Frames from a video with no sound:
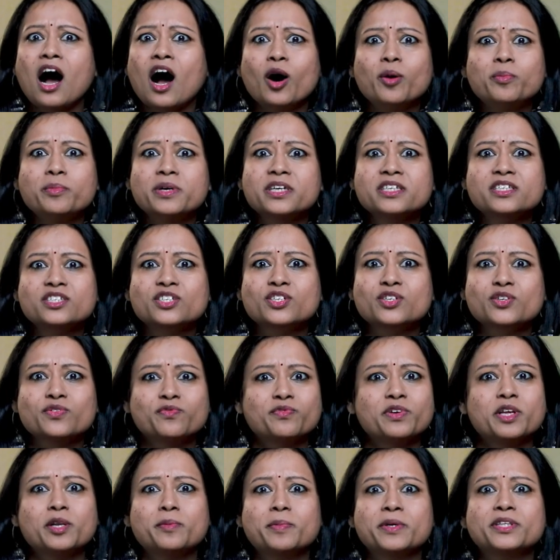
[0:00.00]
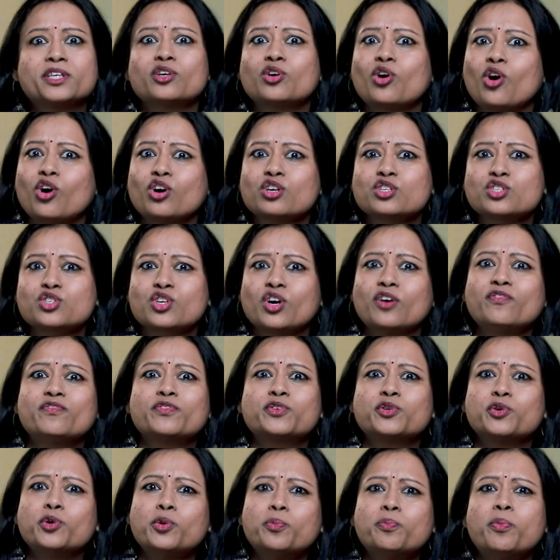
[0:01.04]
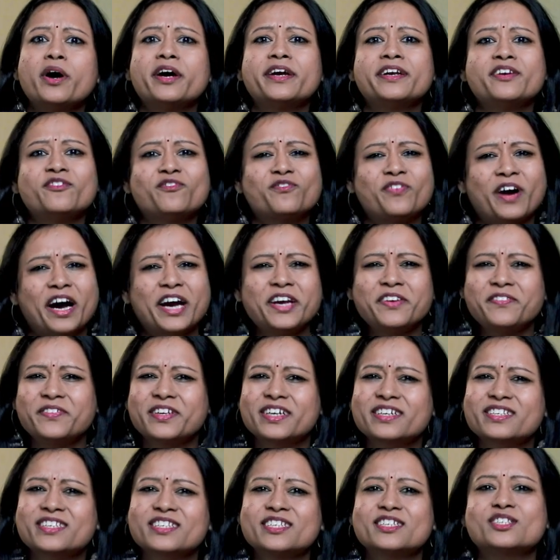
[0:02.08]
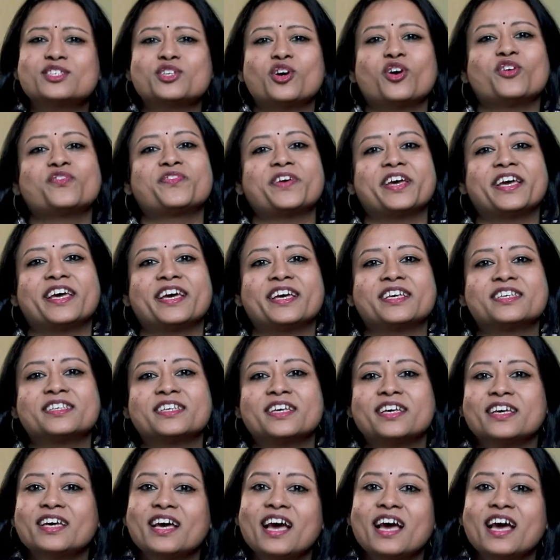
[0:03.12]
how much will be the cost of 2.5 dozens of eggs